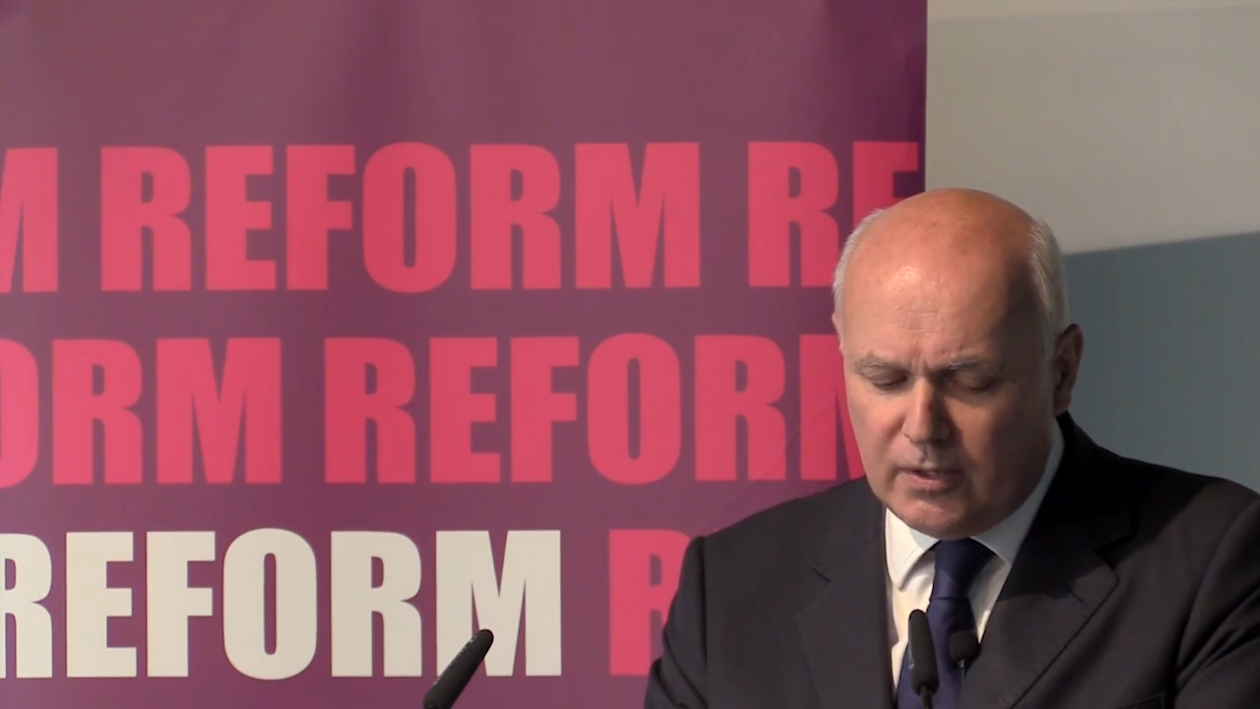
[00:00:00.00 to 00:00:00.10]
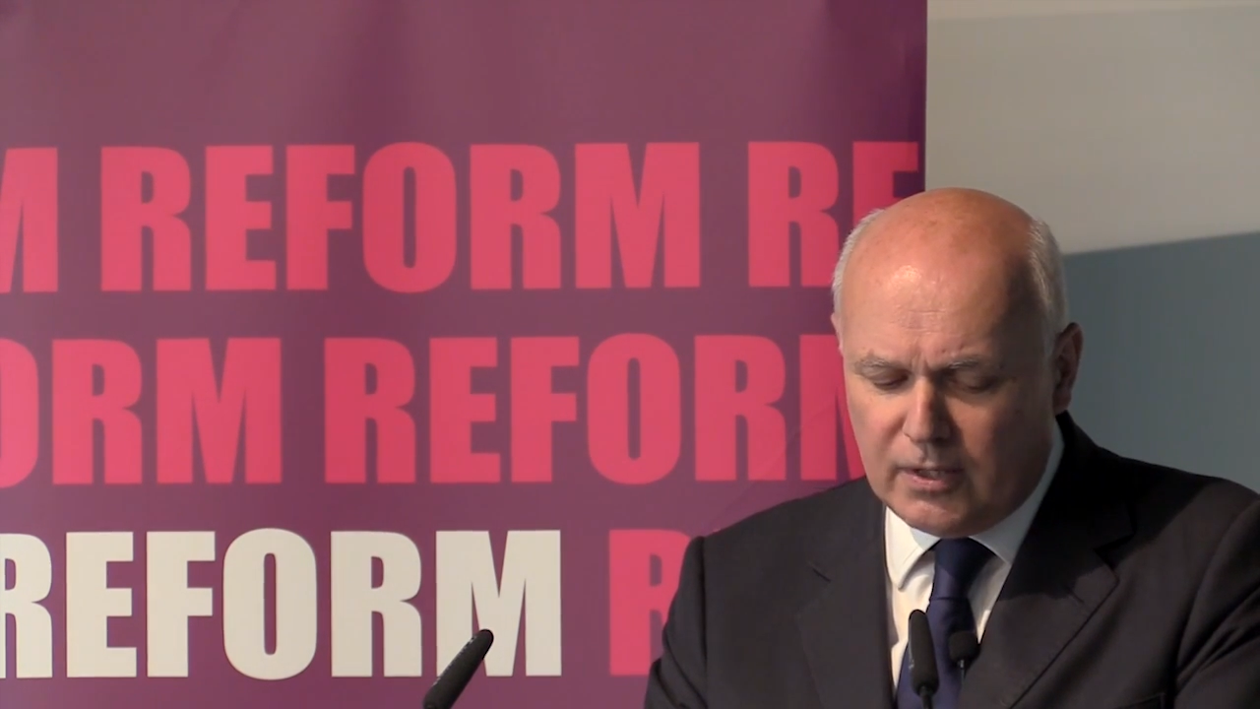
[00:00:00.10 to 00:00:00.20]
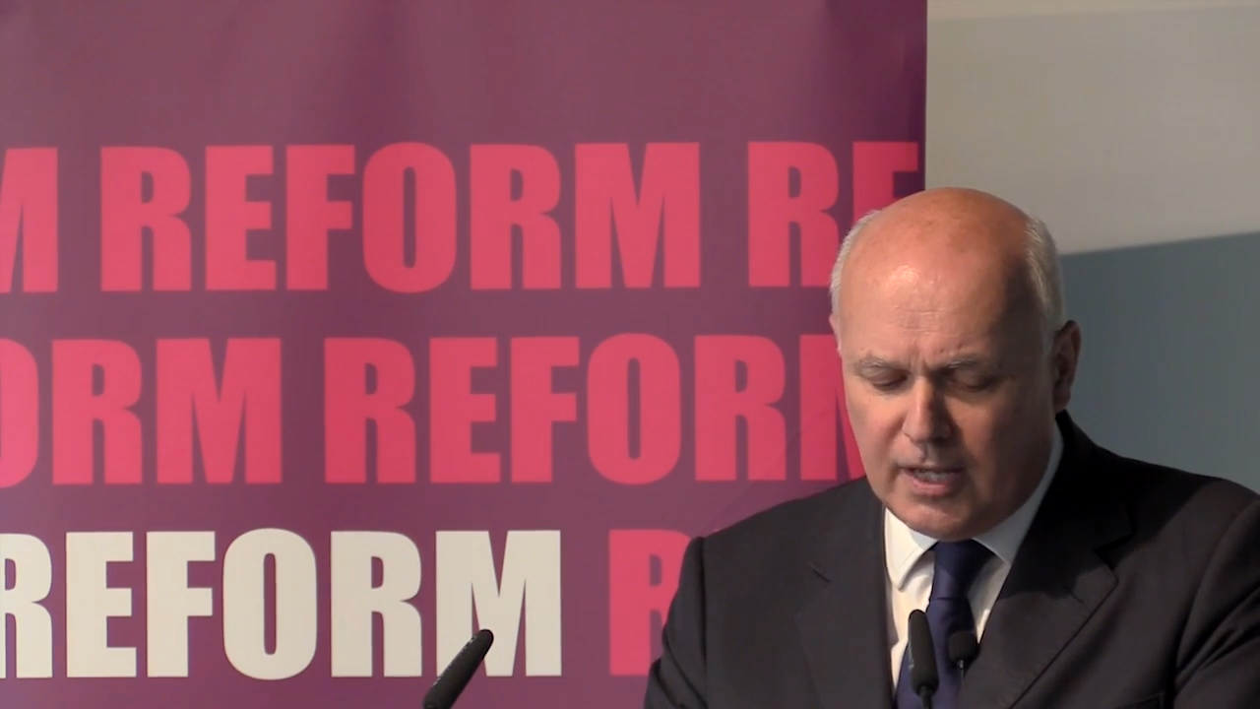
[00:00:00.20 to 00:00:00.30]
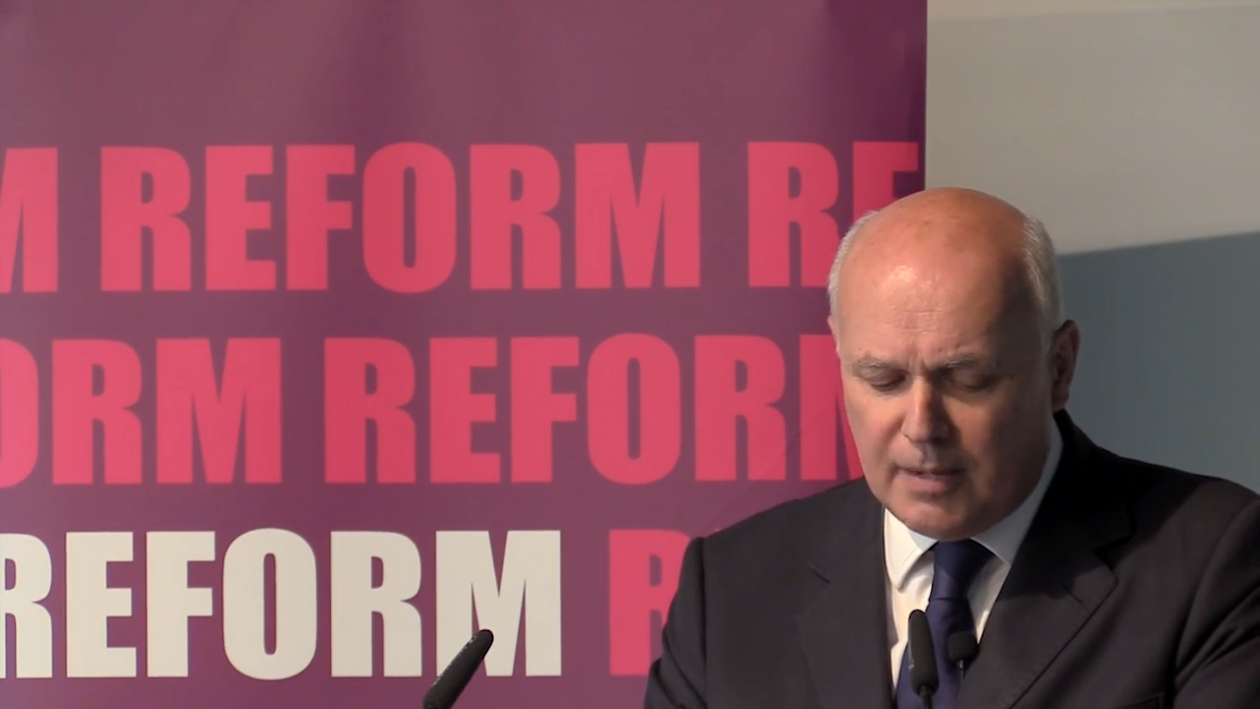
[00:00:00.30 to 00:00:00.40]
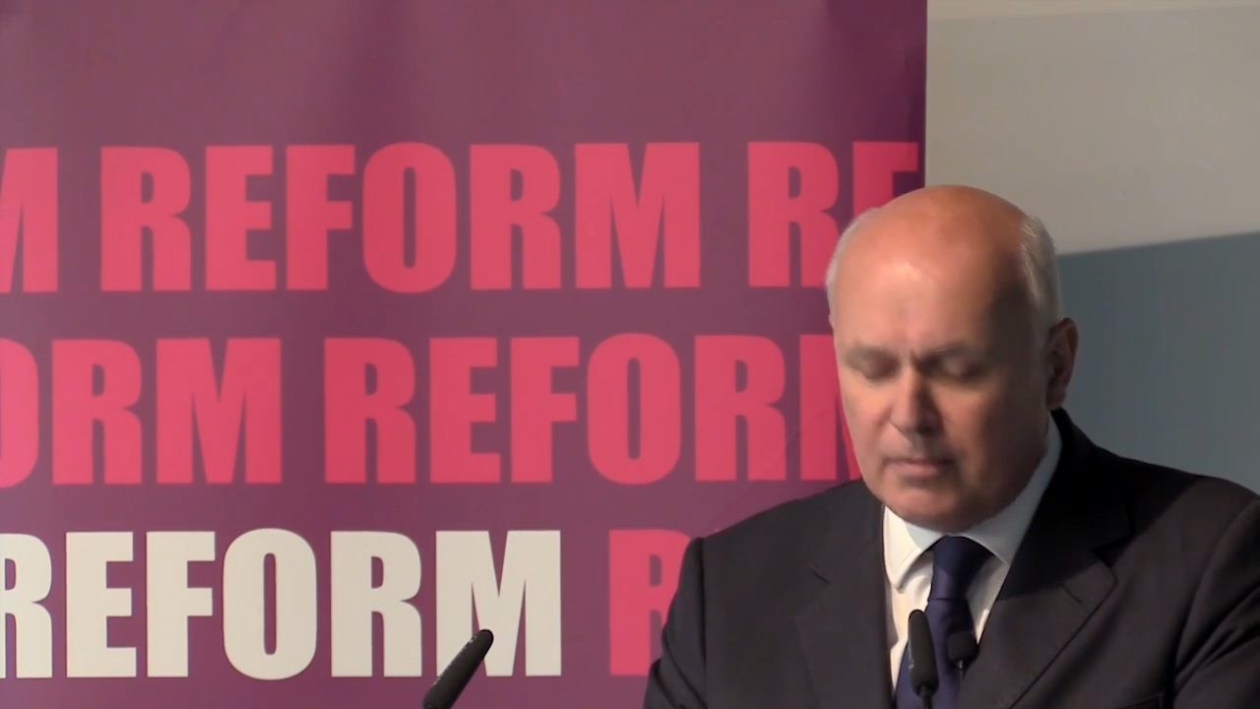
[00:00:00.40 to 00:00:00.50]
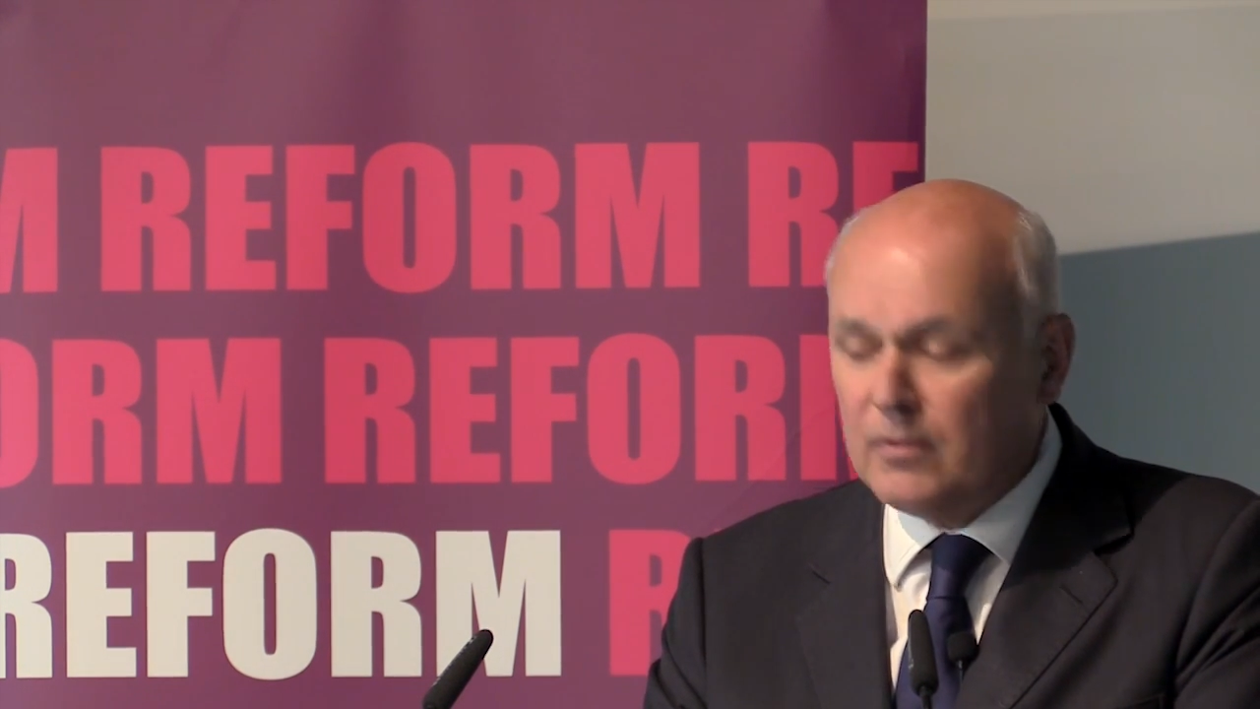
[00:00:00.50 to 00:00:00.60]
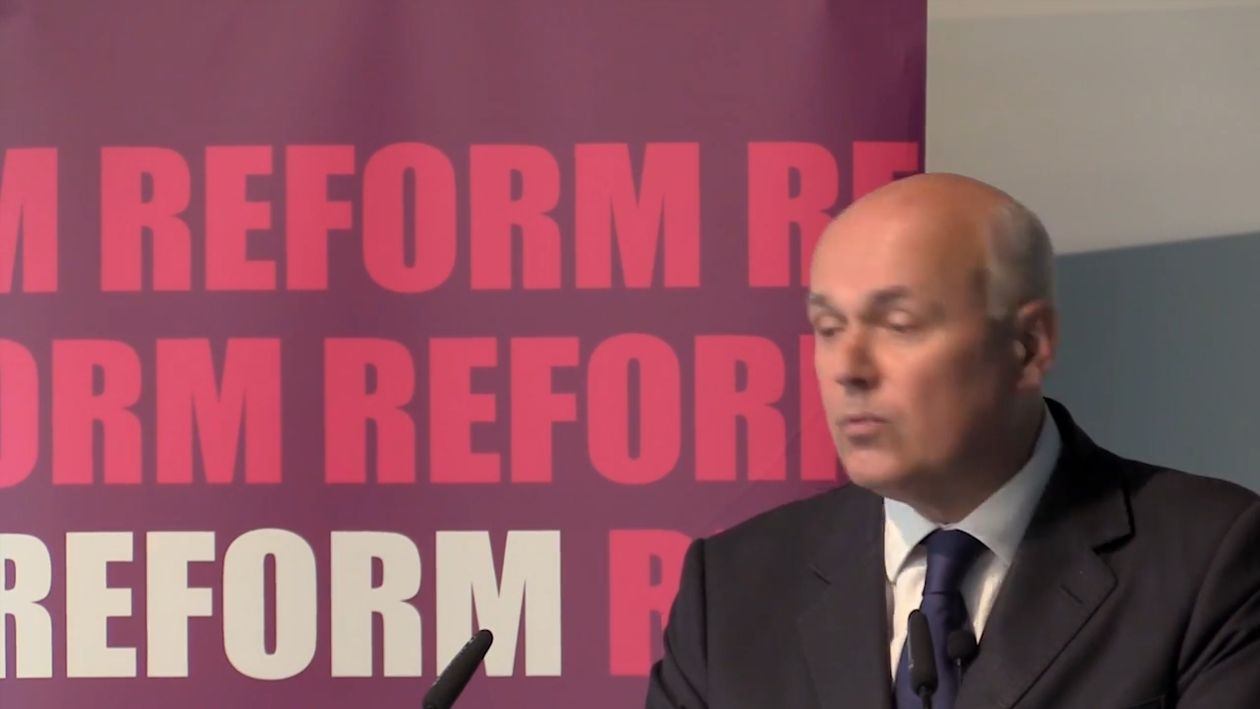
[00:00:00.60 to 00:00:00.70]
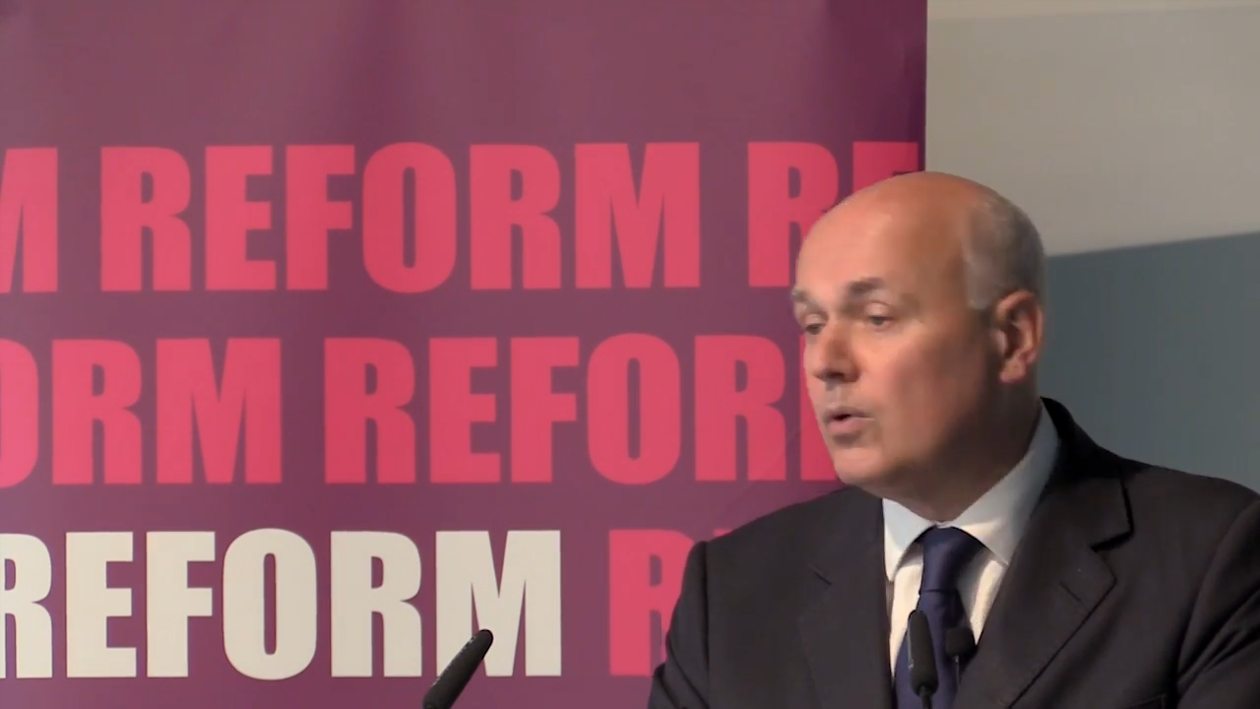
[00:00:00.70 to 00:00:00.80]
either capable of